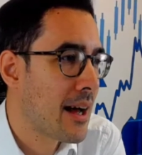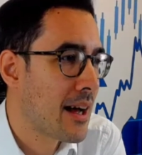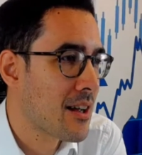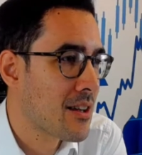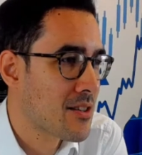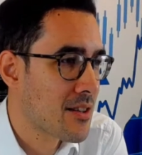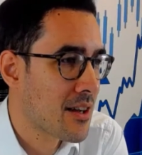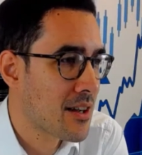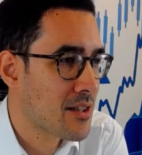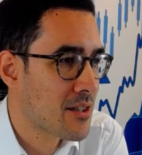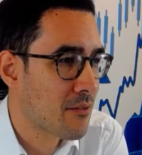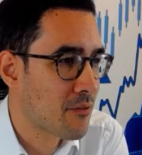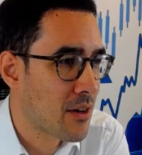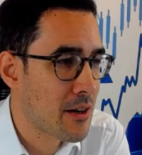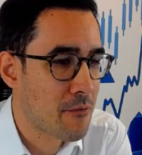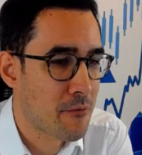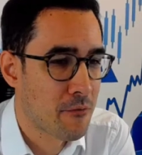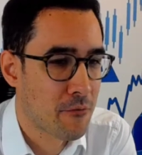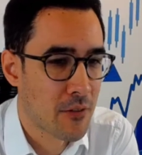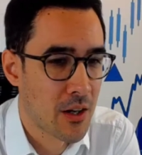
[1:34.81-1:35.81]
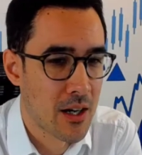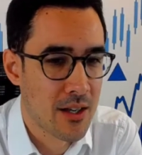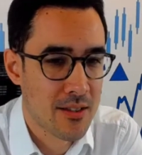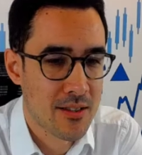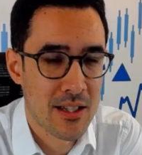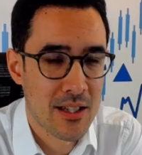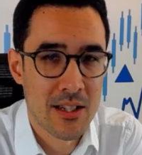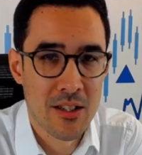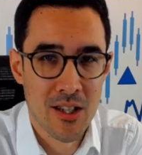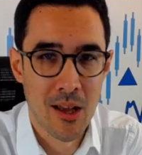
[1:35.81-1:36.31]
So it's a very first
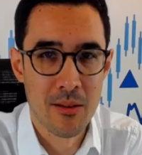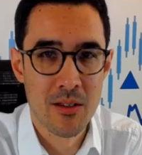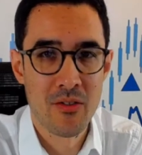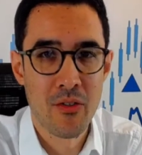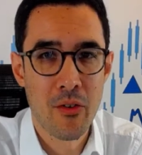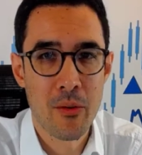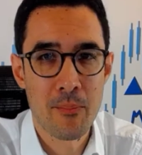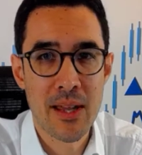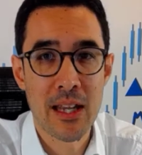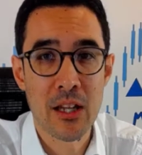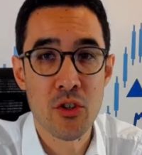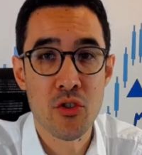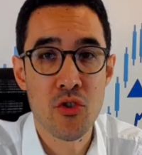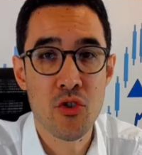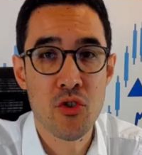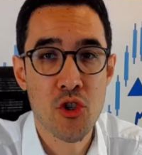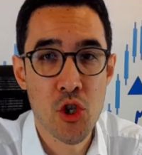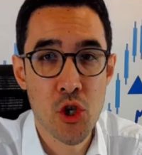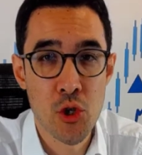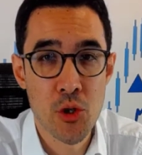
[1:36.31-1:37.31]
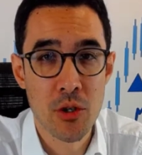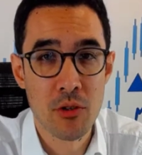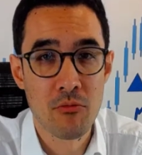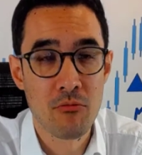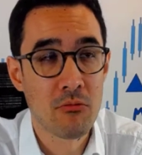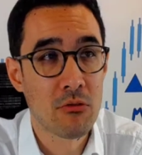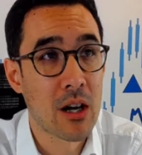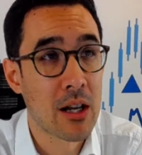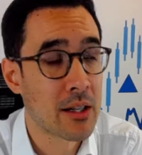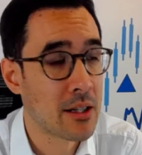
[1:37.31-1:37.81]
in terms of it being a
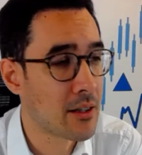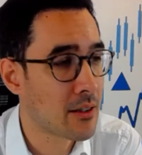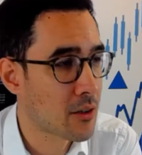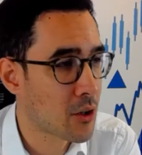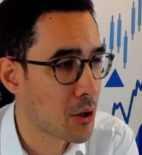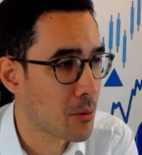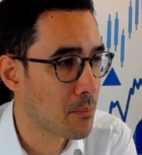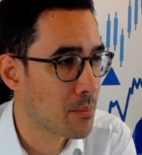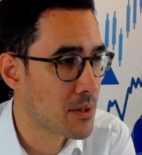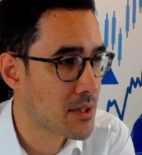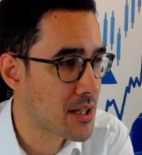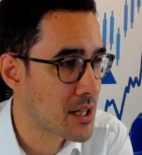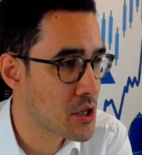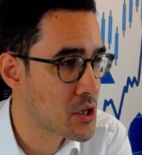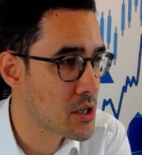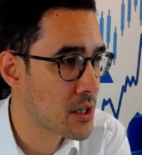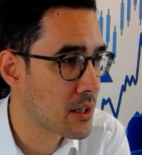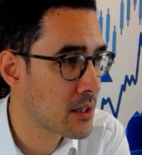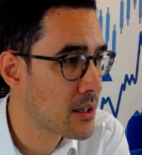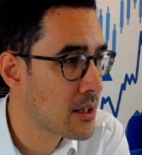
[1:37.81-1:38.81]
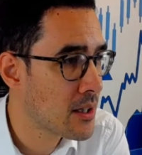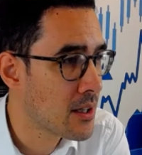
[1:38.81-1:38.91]
student-run competition.